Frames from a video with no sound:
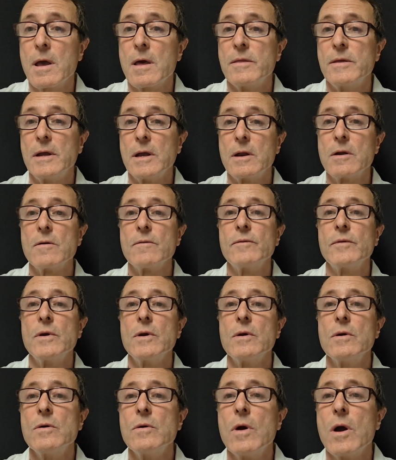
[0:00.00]
the
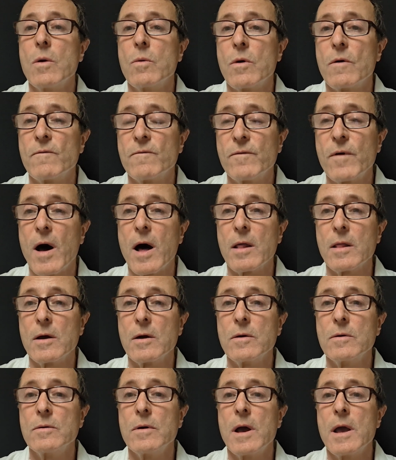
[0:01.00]
interview will
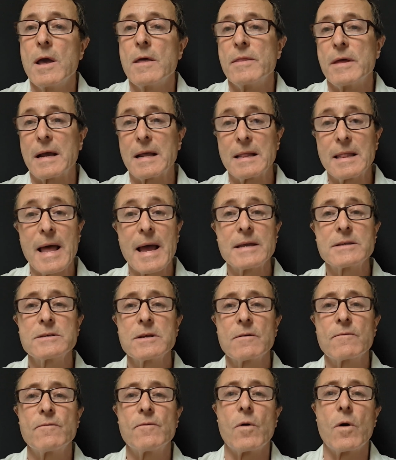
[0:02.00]
follow the
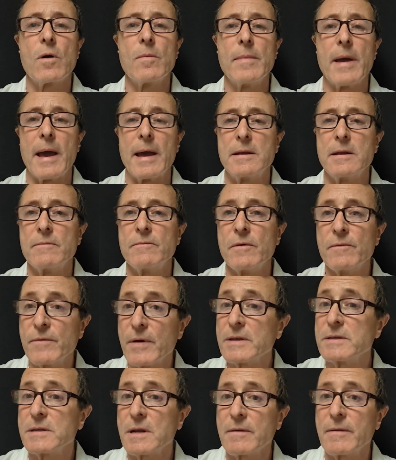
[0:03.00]
classic format of
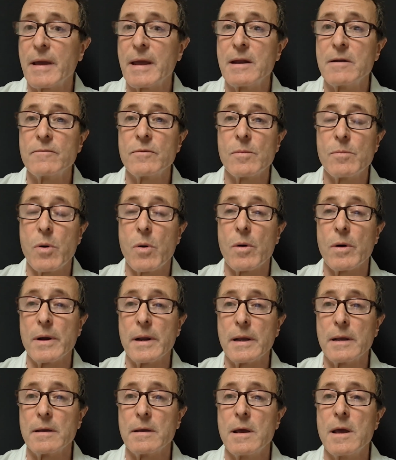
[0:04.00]
investigative
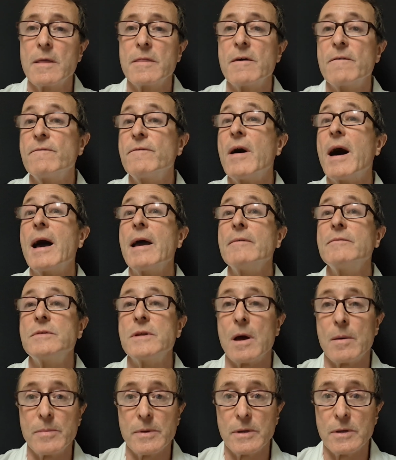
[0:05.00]
reporting, the five
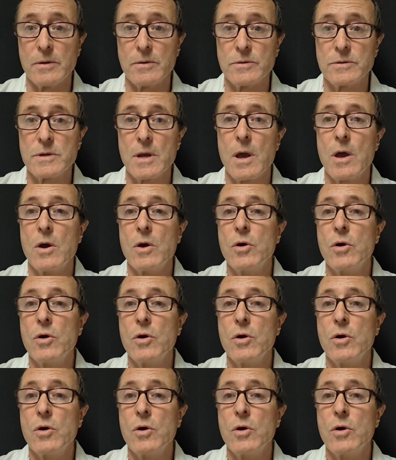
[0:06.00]
W's: